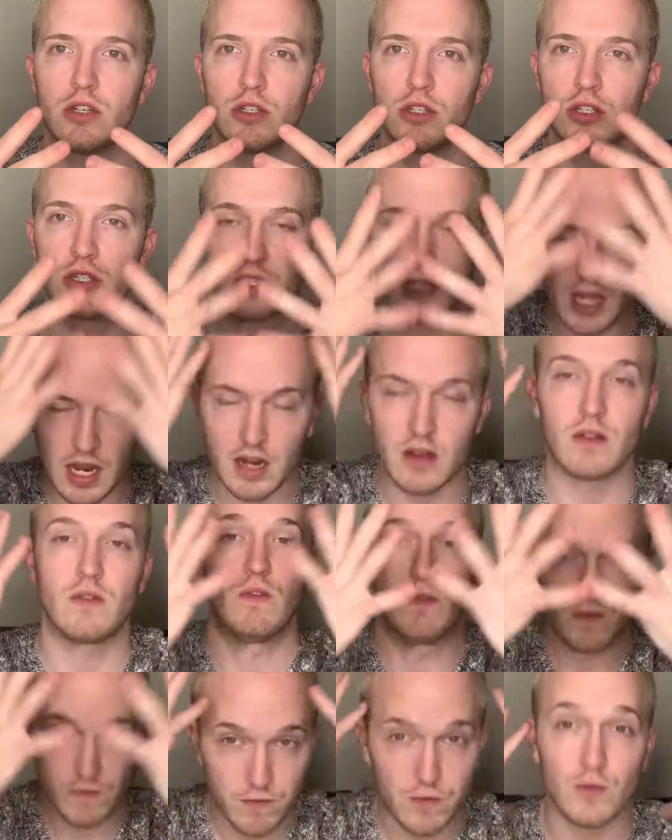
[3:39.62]
just kind of
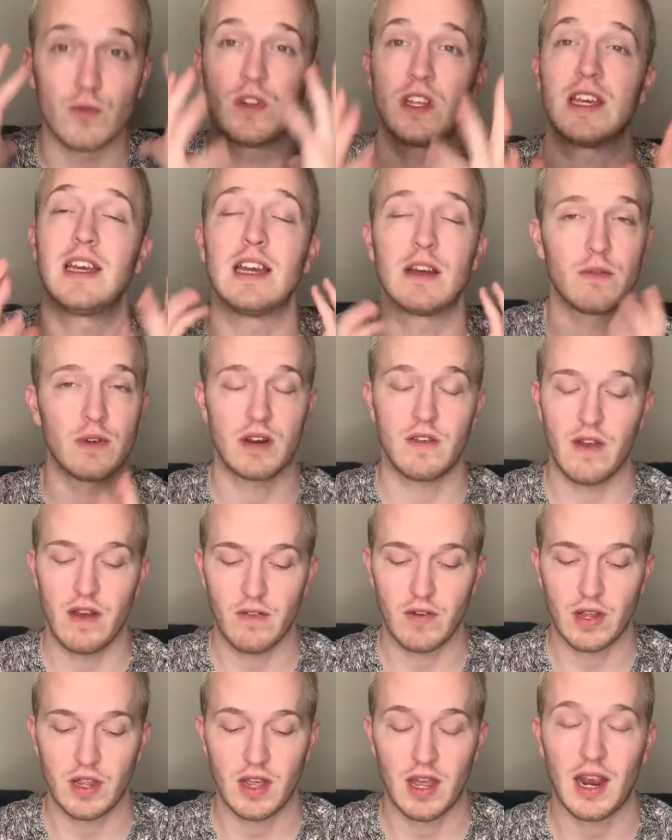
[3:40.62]
fully get rid of
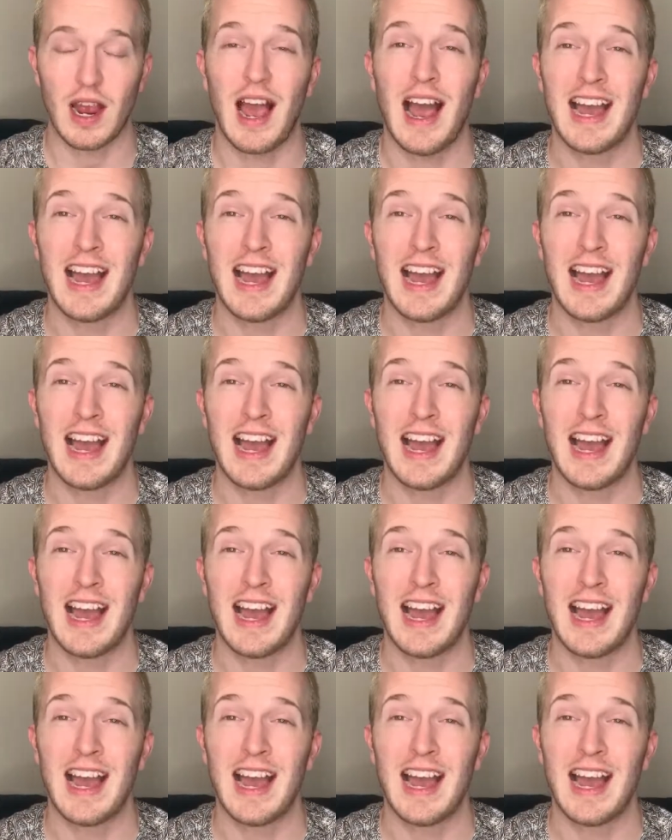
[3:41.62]
everything.